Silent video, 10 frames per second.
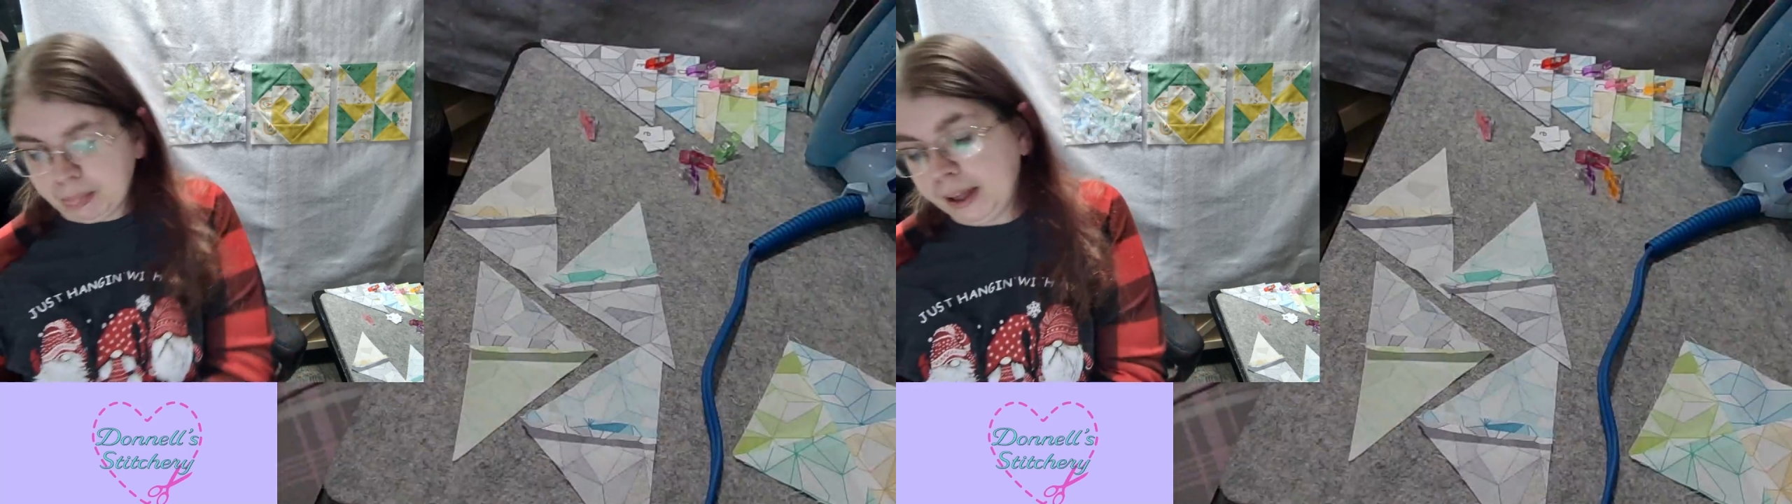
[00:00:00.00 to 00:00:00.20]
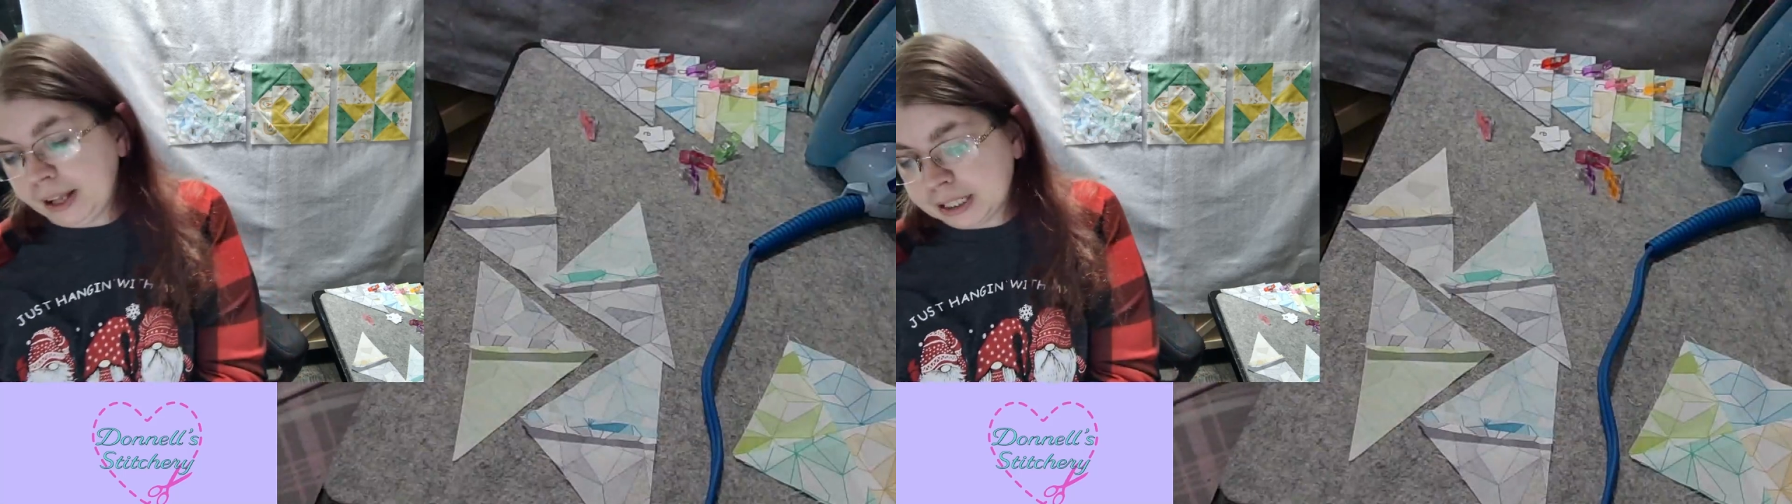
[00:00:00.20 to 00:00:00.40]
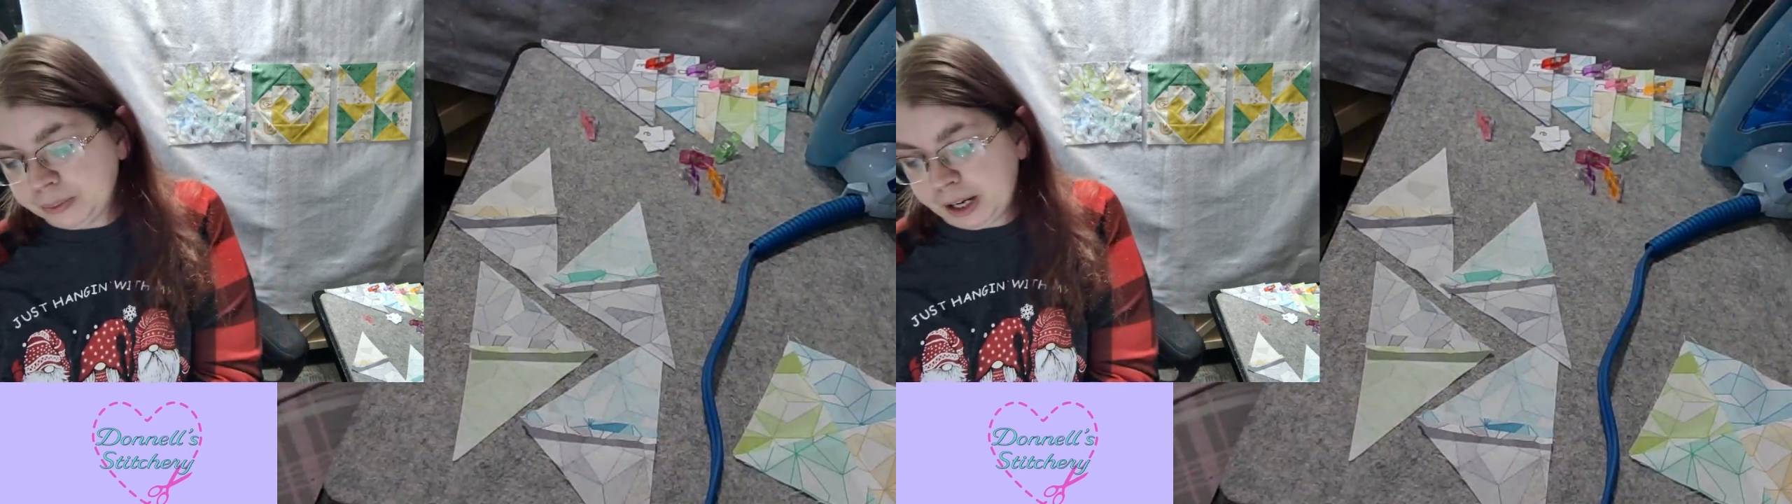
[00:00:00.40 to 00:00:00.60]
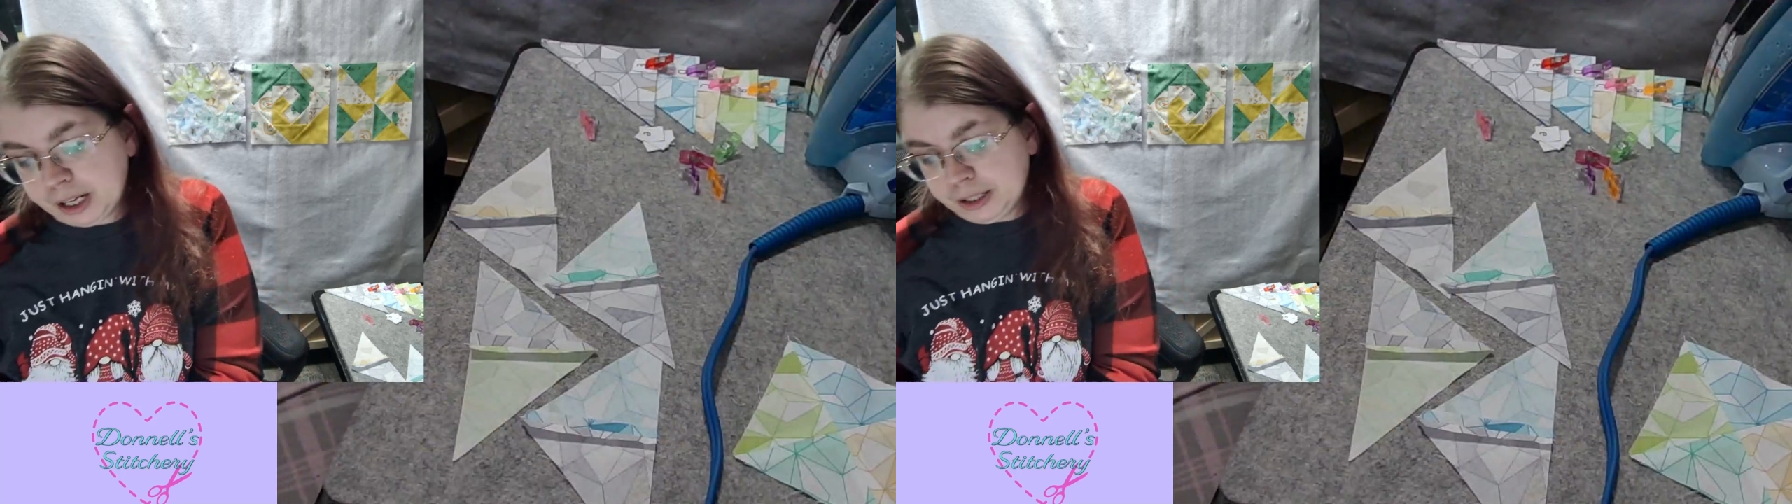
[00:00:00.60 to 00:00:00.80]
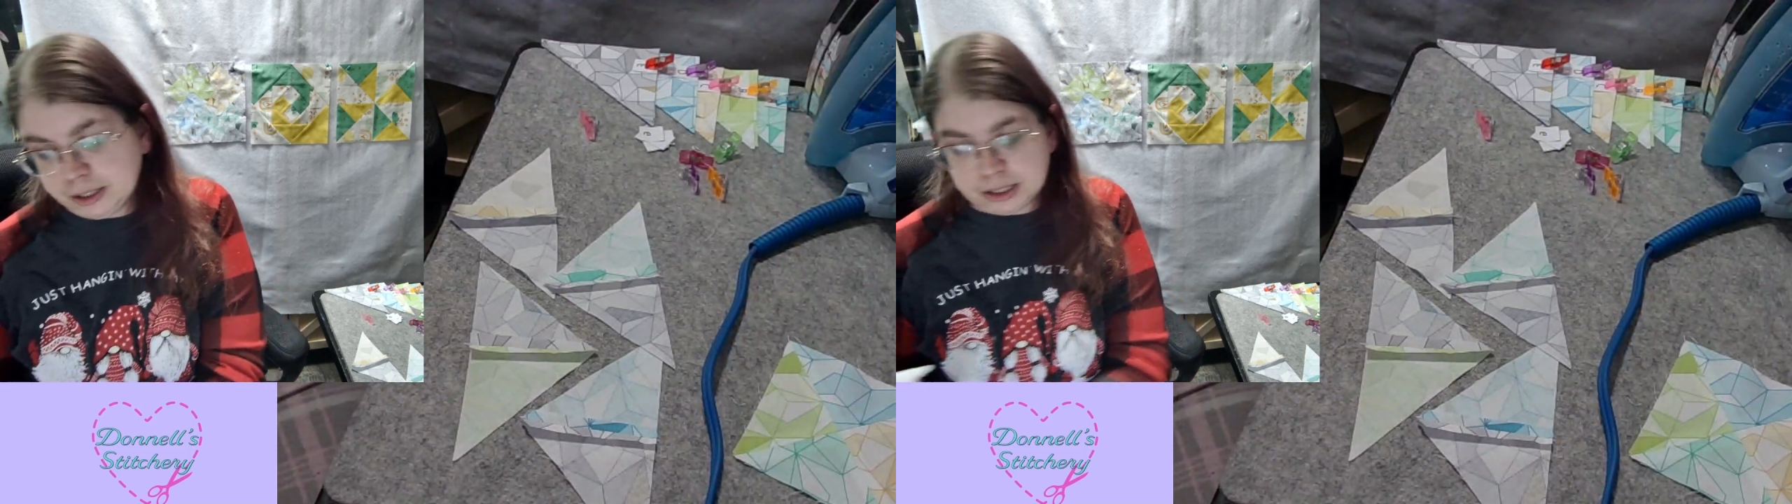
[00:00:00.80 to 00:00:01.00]
and that's what I
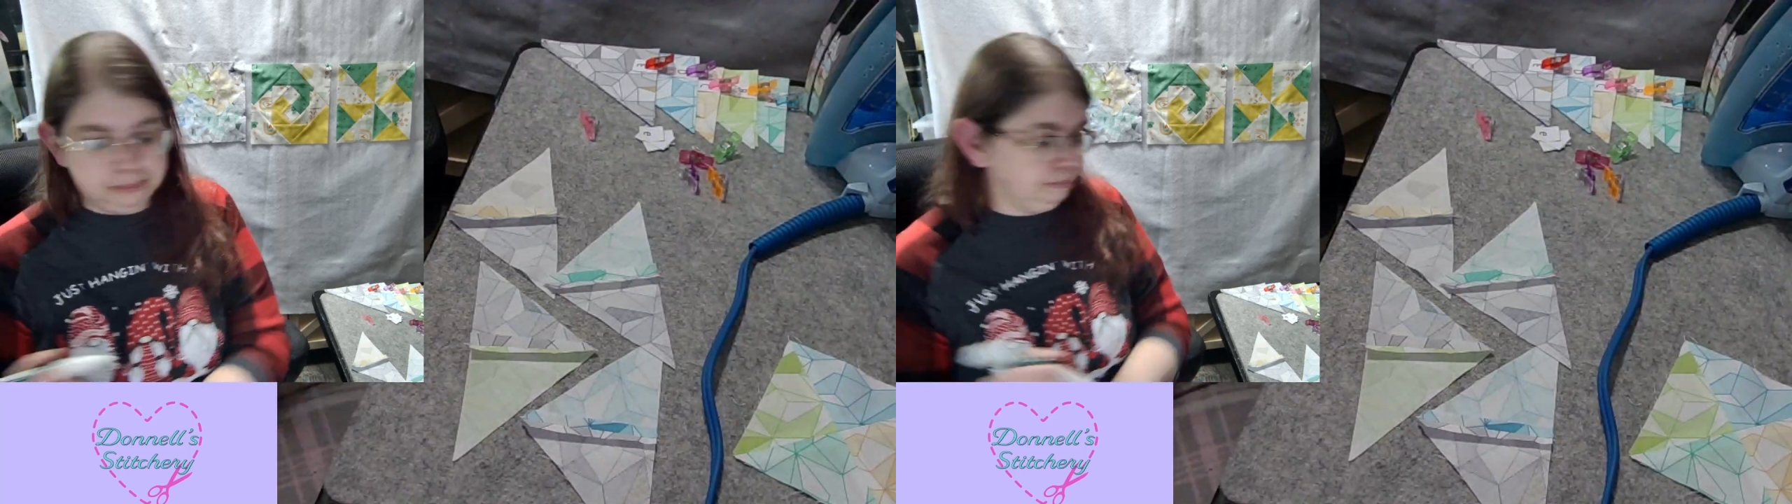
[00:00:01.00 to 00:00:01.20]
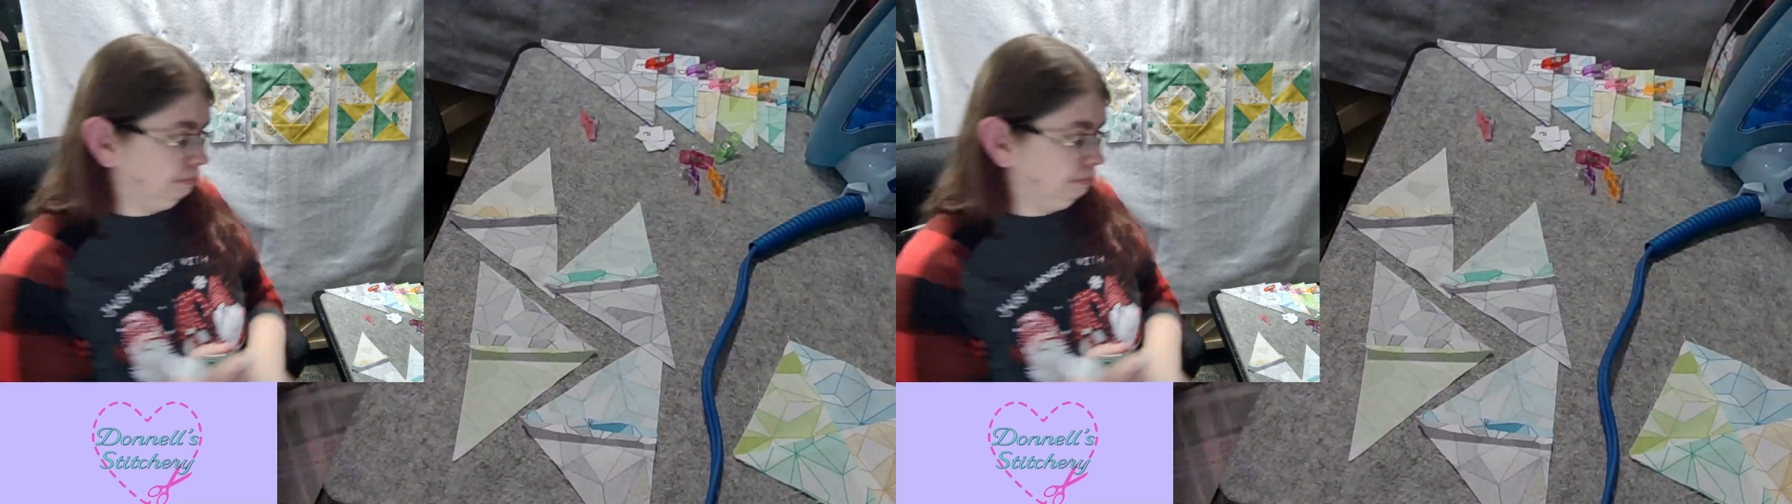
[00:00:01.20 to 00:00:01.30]
use.